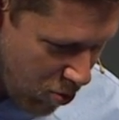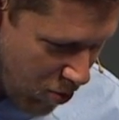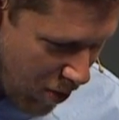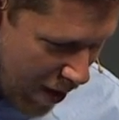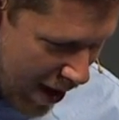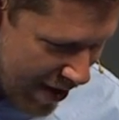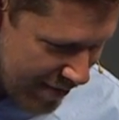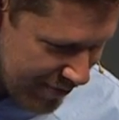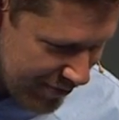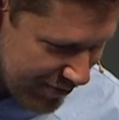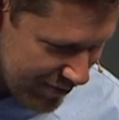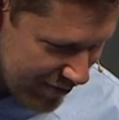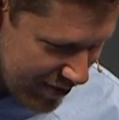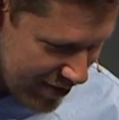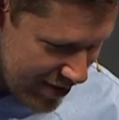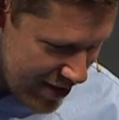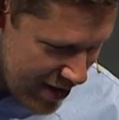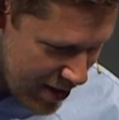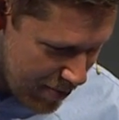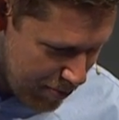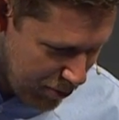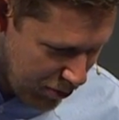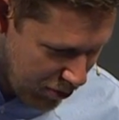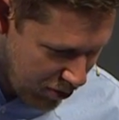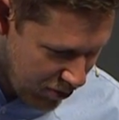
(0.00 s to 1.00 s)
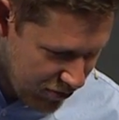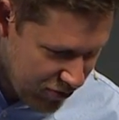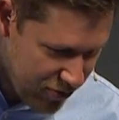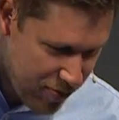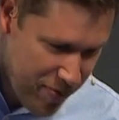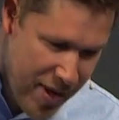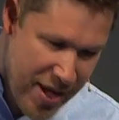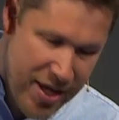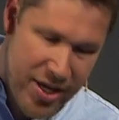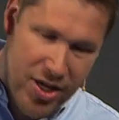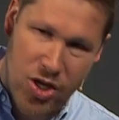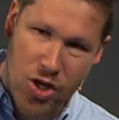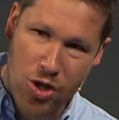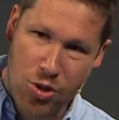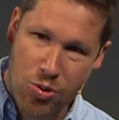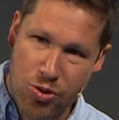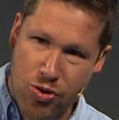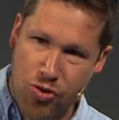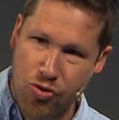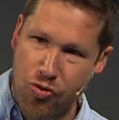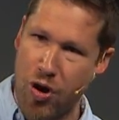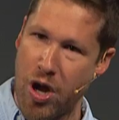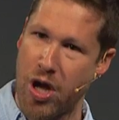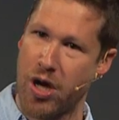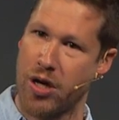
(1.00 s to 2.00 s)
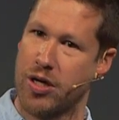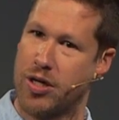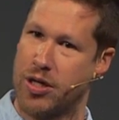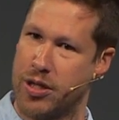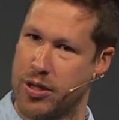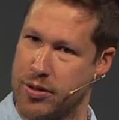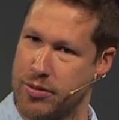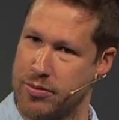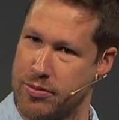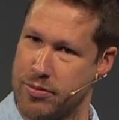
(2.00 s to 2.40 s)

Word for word: wife's nipples make you drunk